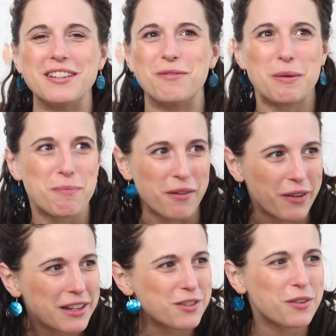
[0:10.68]
Went by
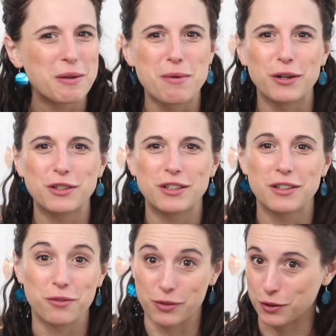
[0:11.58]
faster than March
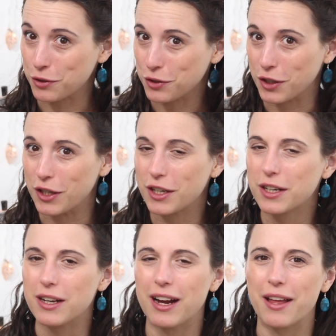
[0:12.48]
did, for
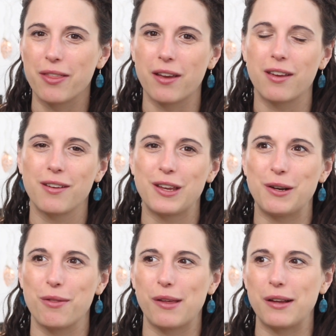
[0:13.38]
sure. I think,
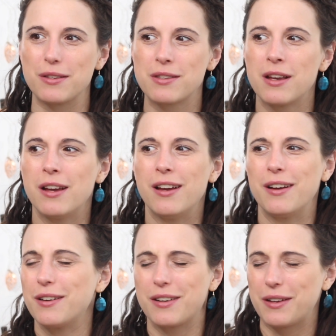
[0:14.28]
things
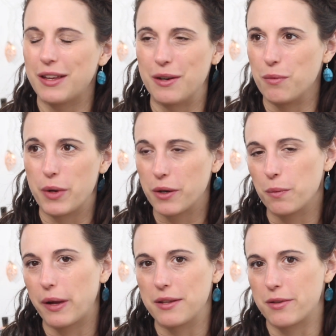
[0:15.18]
in a weird
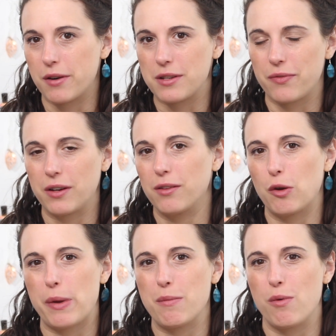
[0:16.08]
way started to feel a
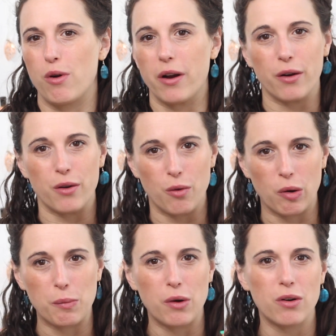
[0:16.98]
little bit more
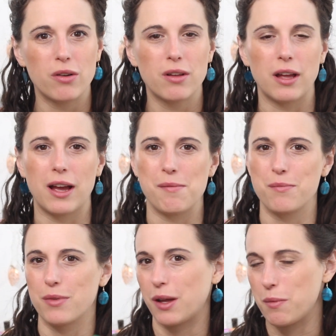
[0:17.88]
normal.
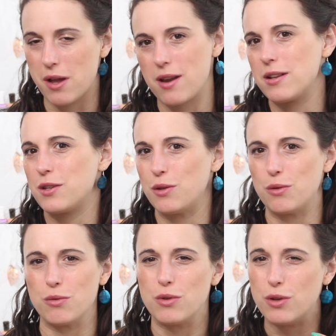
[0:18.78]
Like we got
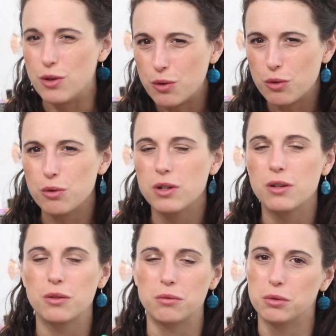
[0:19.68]
into new
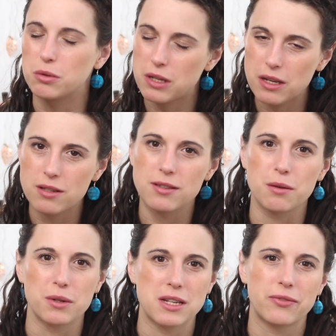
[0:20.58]
routines
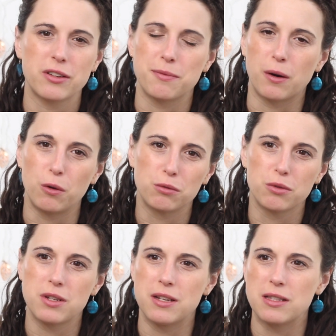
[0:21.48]
that were different from our old
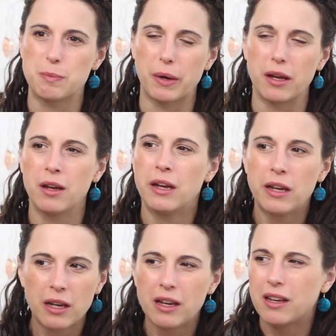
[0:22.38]
routines, but
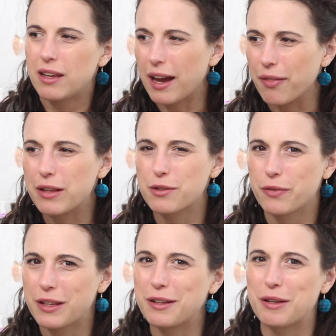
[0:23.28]
yeah, things are
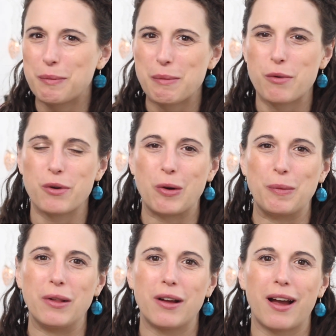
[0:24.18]
feeling a little bit more
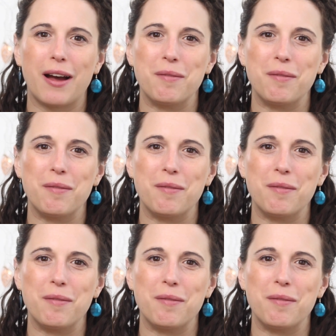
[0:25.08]
normal.